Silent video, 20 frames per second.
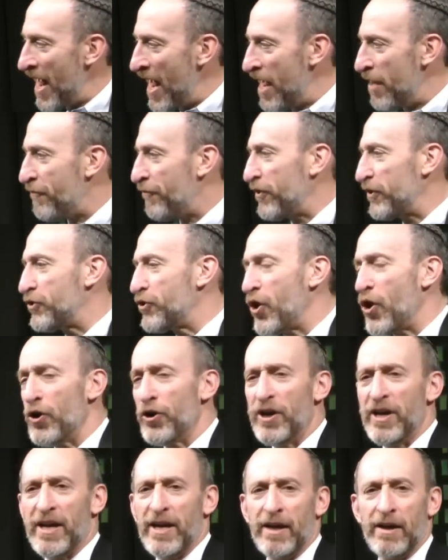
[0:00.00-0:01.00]
A
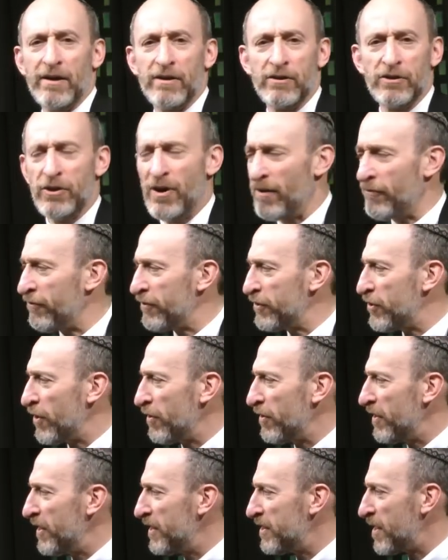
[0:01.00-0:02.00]
fraternity. Do you have
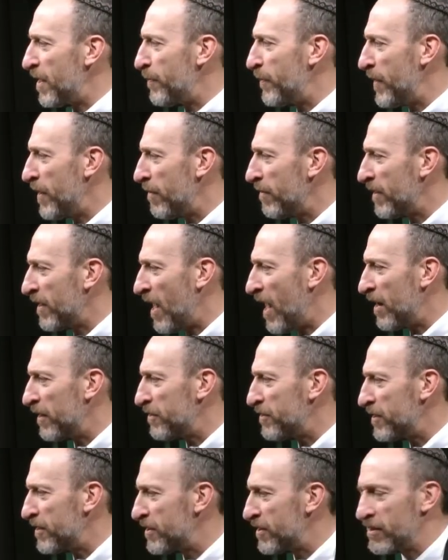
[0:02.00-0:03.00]
fraternities up here at
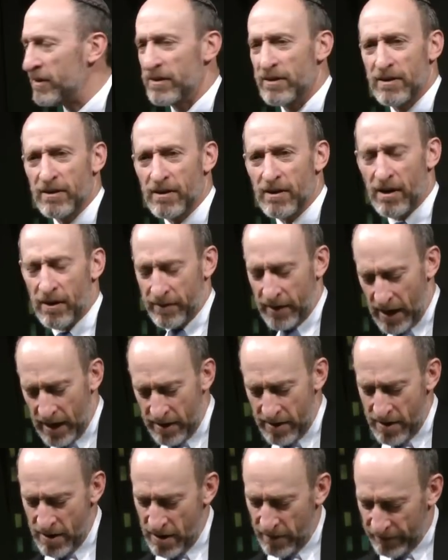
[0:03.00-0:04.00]
colleges?
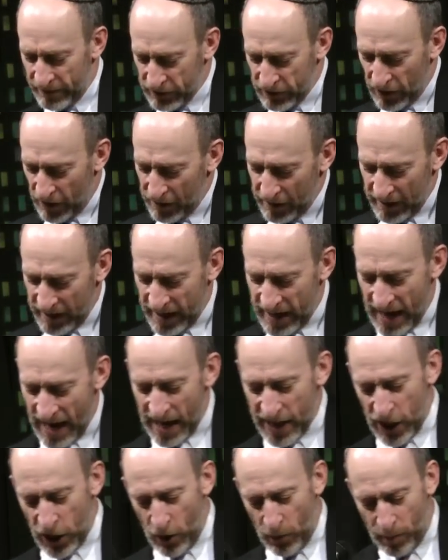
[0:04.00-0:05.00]
Okay. Fraternity
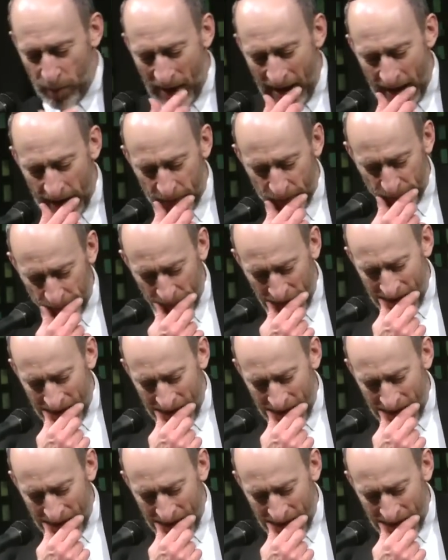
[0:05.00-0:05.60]
at UPenn.